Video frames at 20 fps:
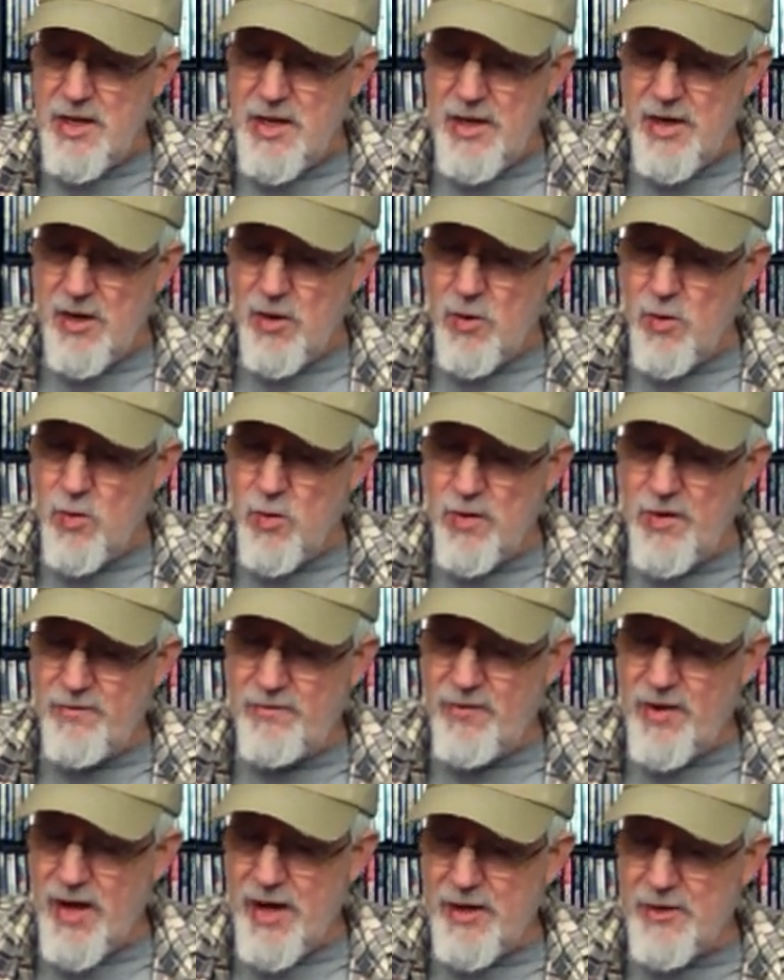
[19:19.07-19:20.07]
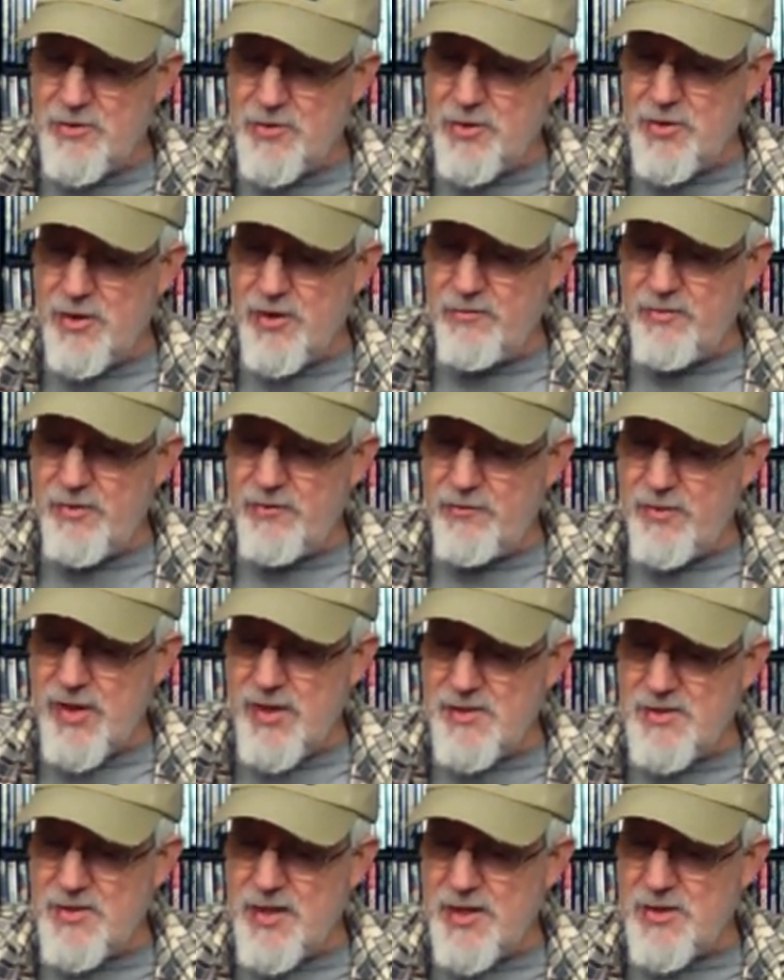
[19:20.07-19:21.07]
In a horrifying turn of
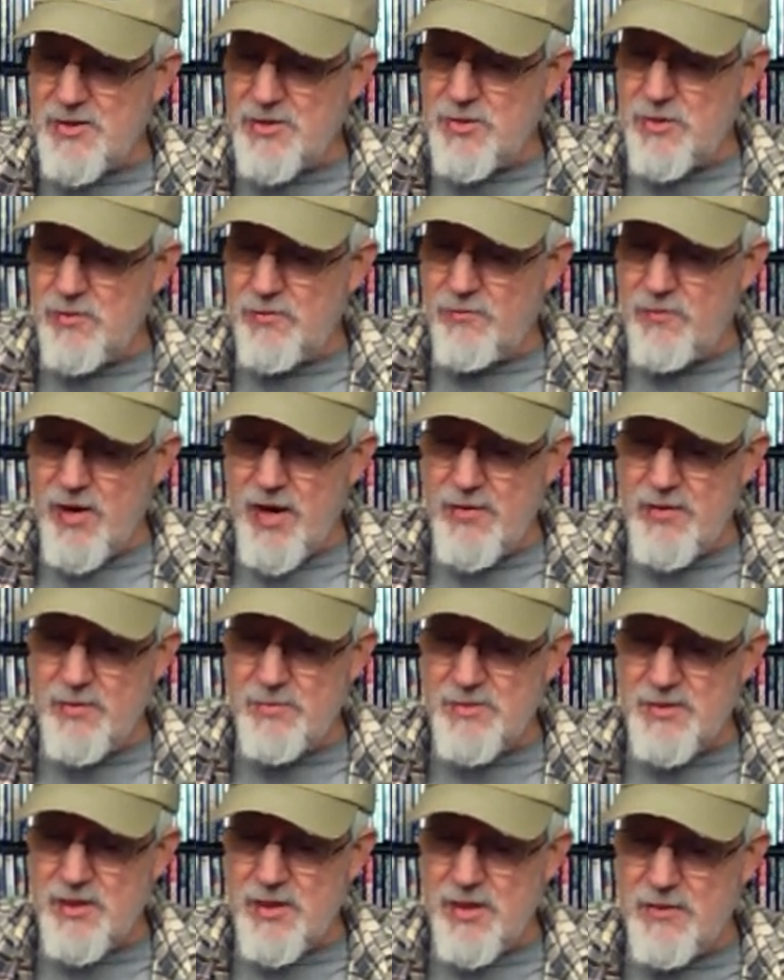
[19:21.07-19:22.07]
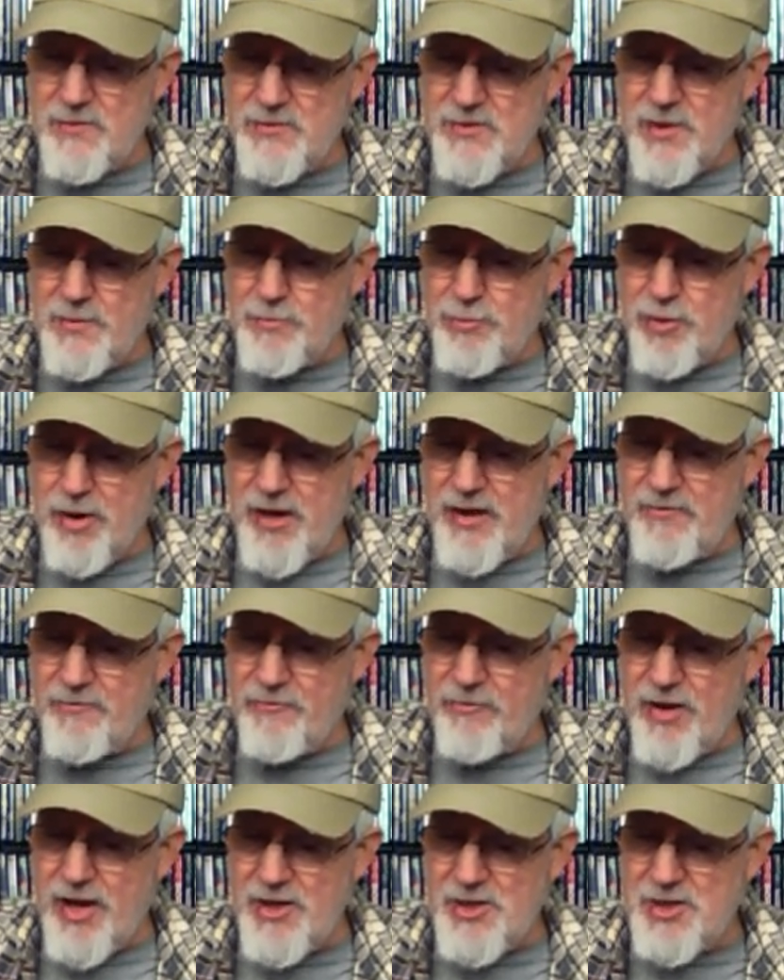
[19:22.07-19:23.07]
events, they soon find themselves the prey of
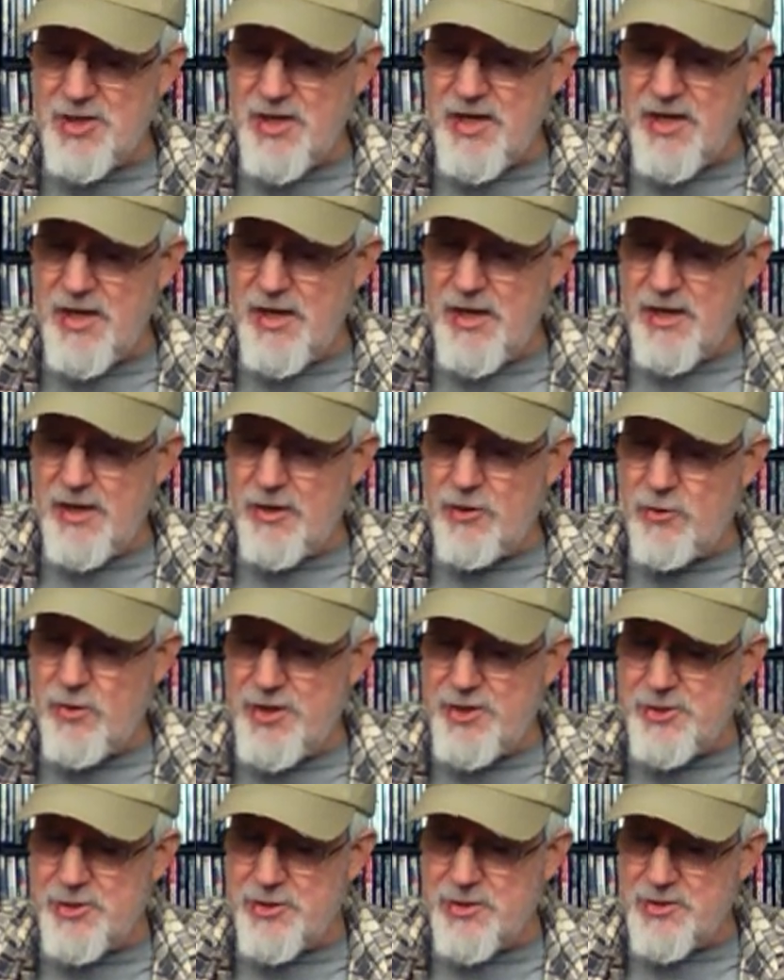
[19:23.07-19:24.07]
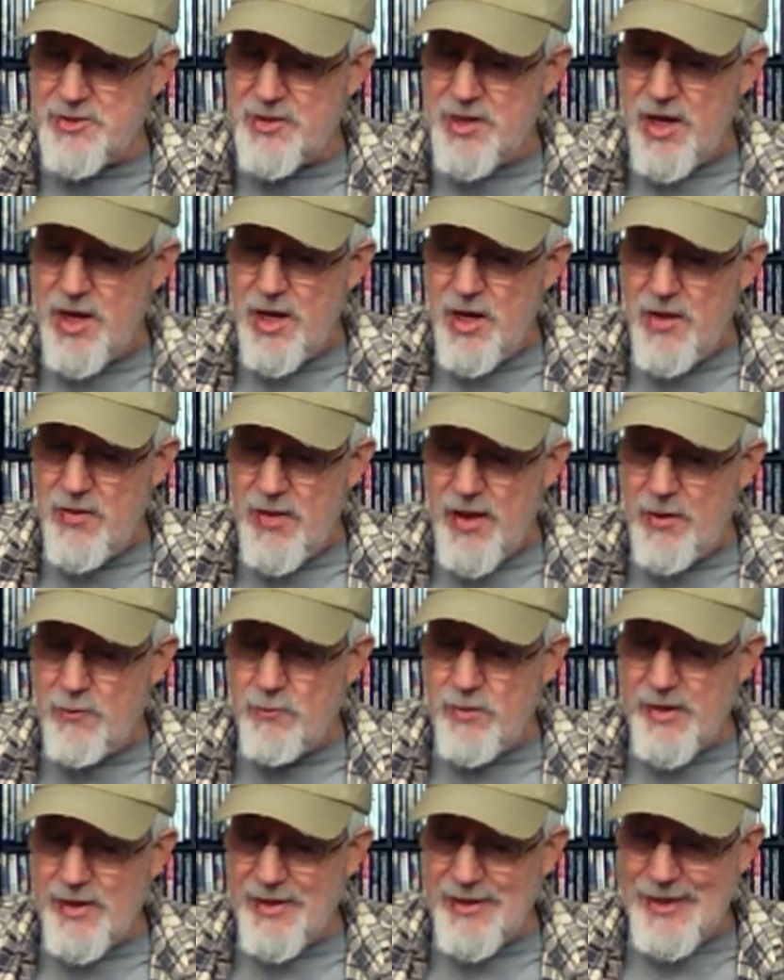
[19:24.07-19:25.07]
flesh eating creatures that
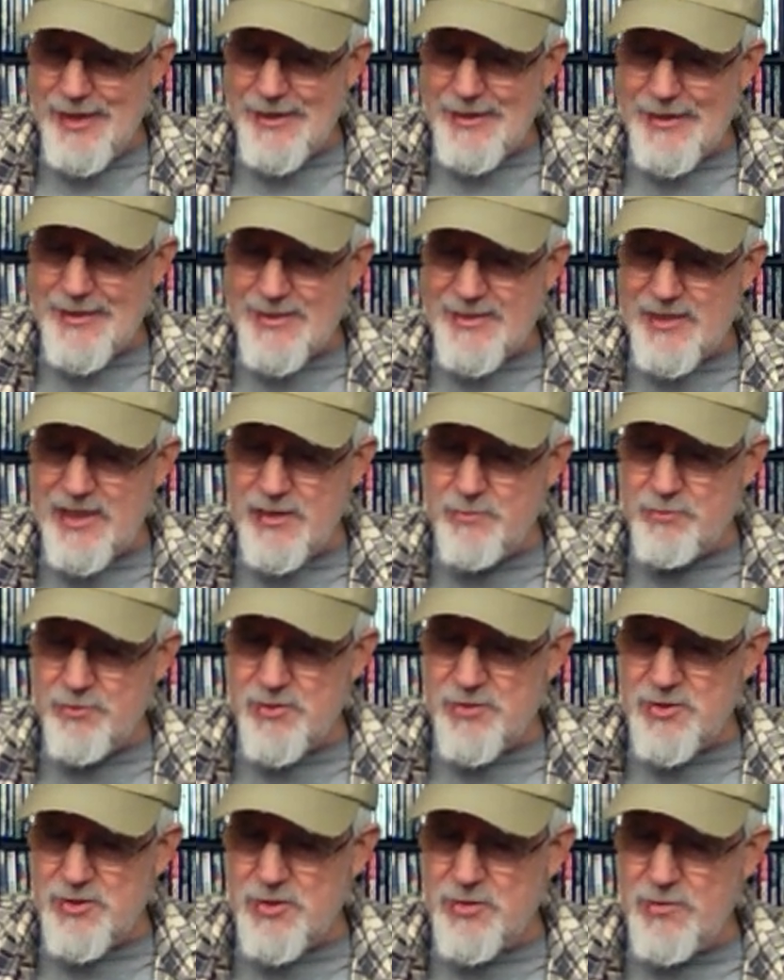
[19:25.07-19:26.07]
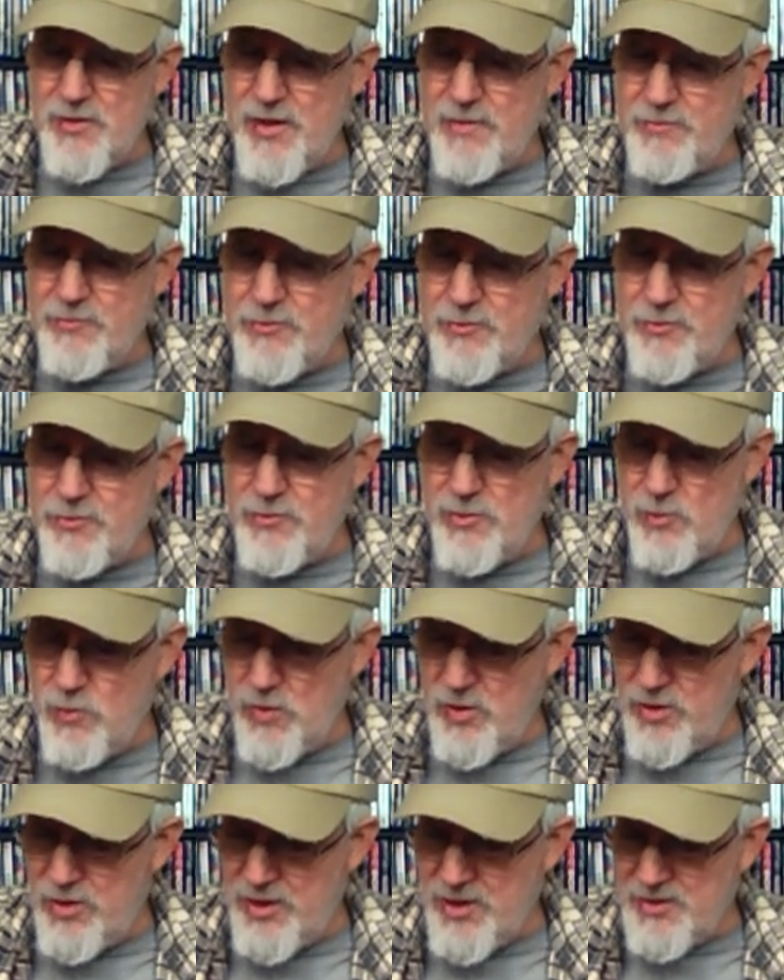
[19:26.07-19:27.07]
relentlessly pursue them through the
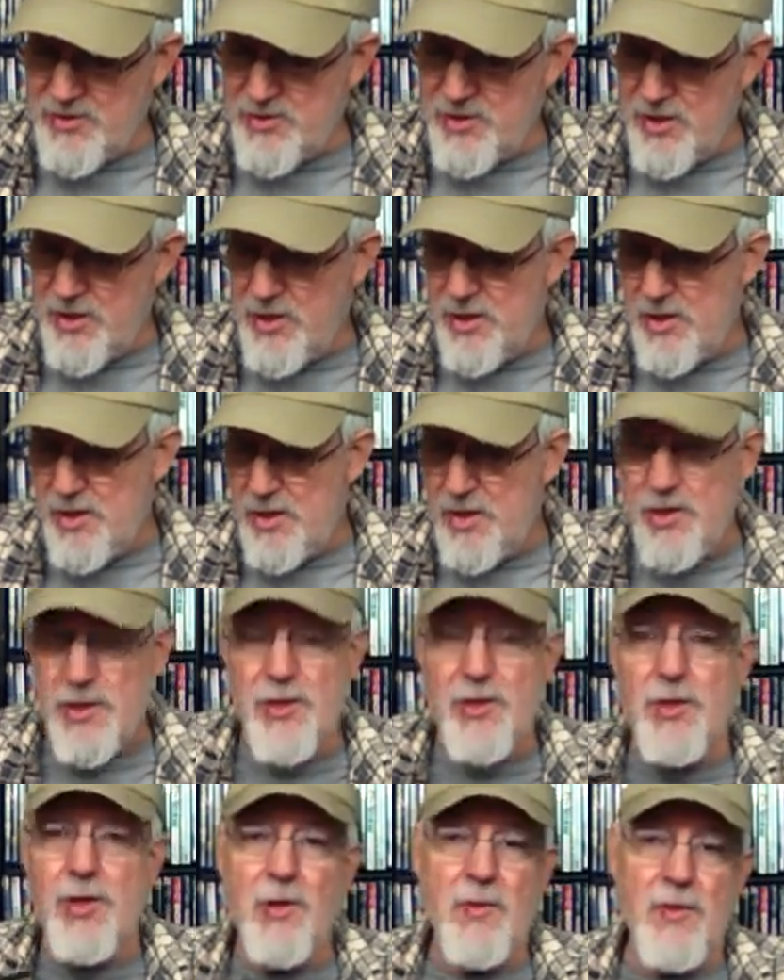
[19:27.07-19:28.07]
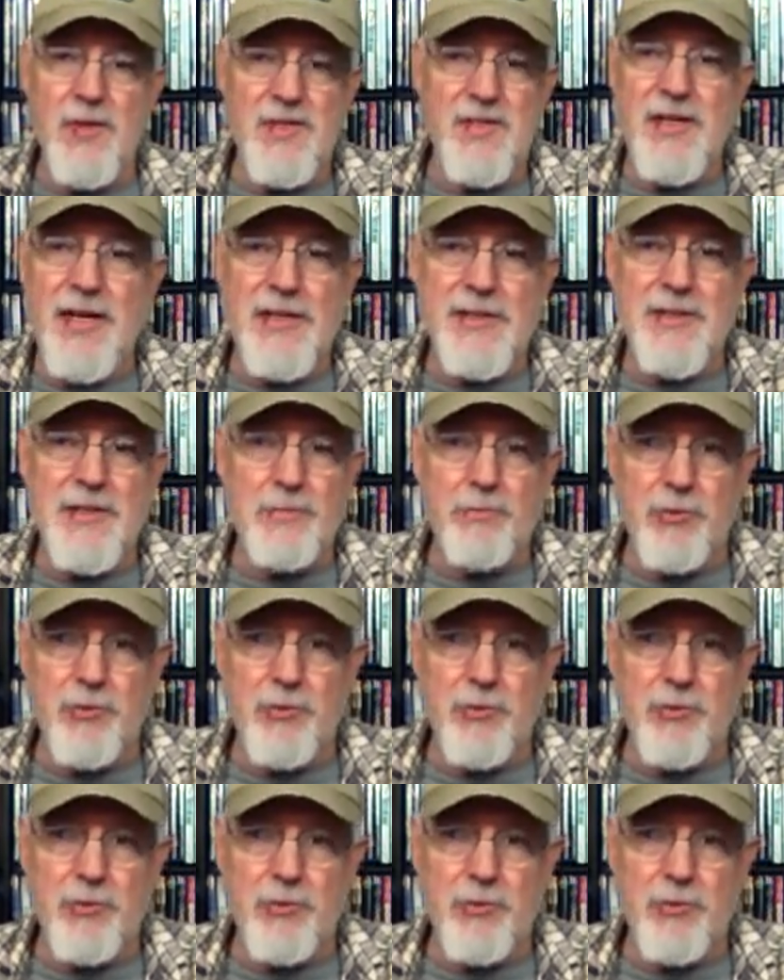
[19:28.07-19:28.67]
wilderness. You know the sexy